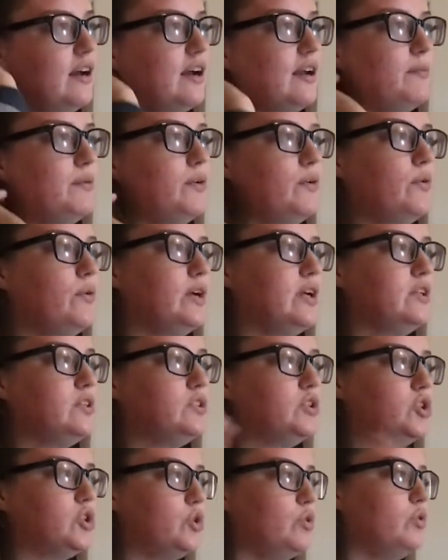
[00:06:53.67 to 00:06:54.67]
I'm going to
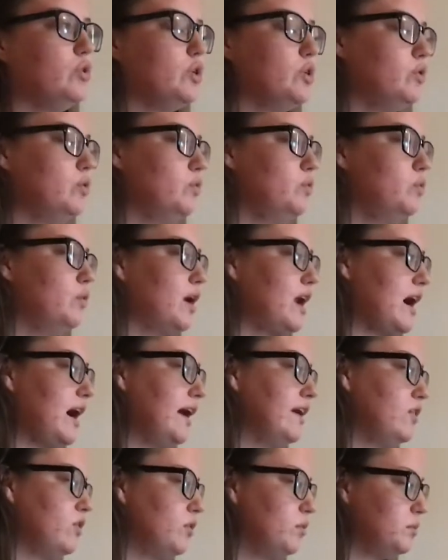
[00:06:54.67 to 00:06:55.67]
show you what I
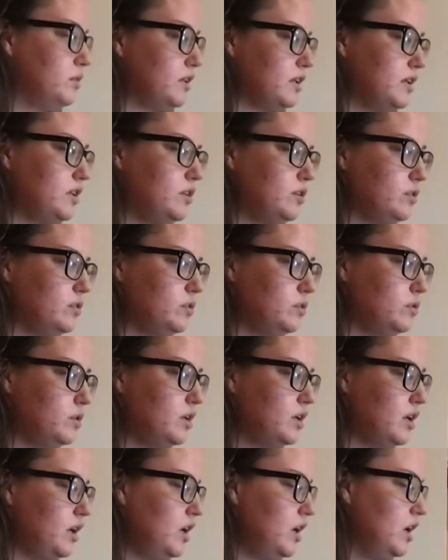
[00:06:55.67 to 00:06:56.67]
normally do
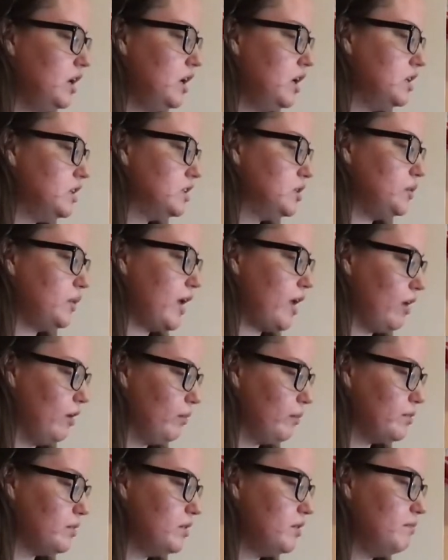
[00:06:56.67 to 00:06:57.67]
to
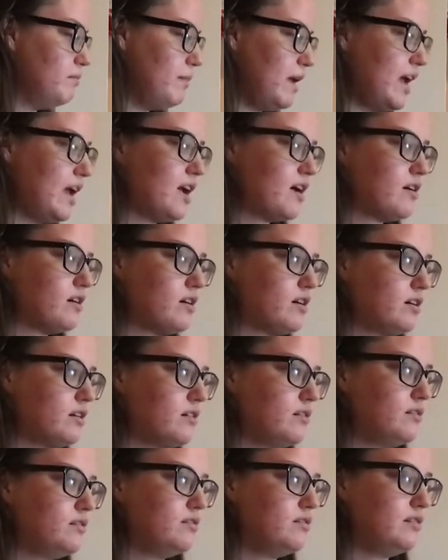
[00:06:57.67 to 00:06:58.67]
help make
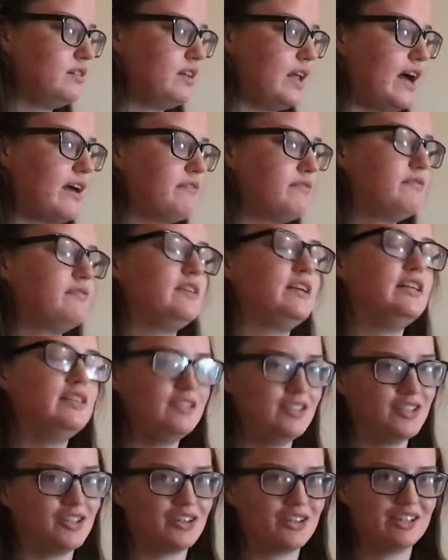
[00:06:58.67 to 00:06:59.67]
life
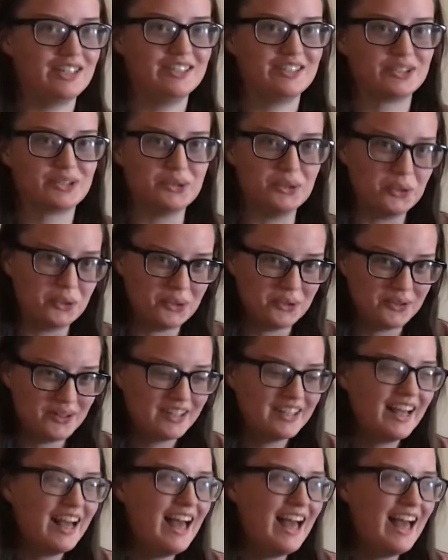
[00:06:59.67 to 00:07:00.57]
easier in school.